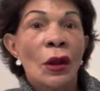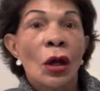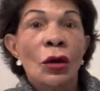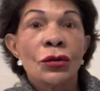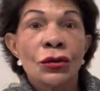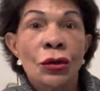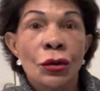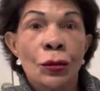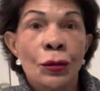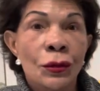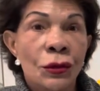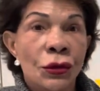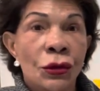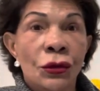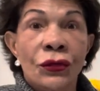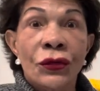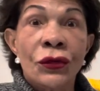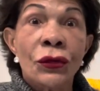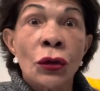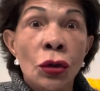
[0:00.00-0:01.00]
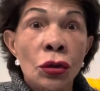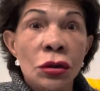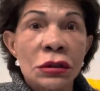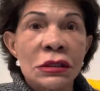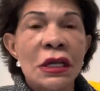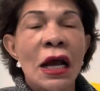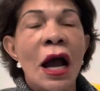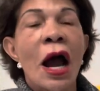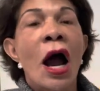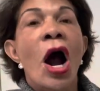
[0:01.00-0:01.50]
your
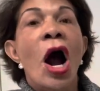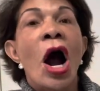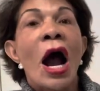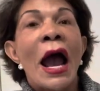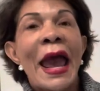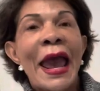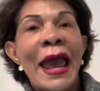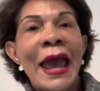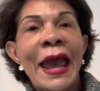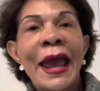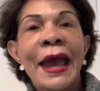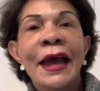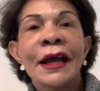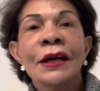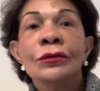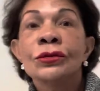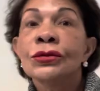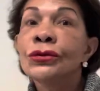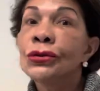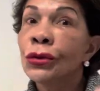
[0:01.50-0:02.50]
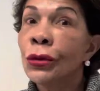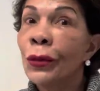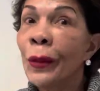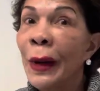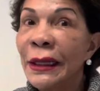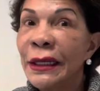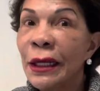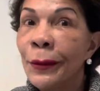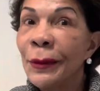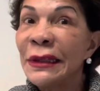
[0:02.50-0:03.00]
fruit, and your
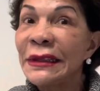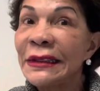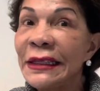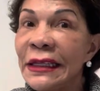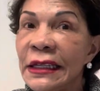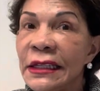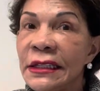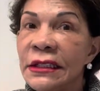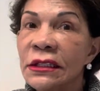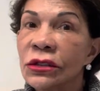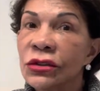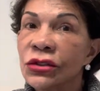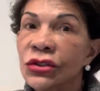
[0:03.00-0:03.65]
vitamin D.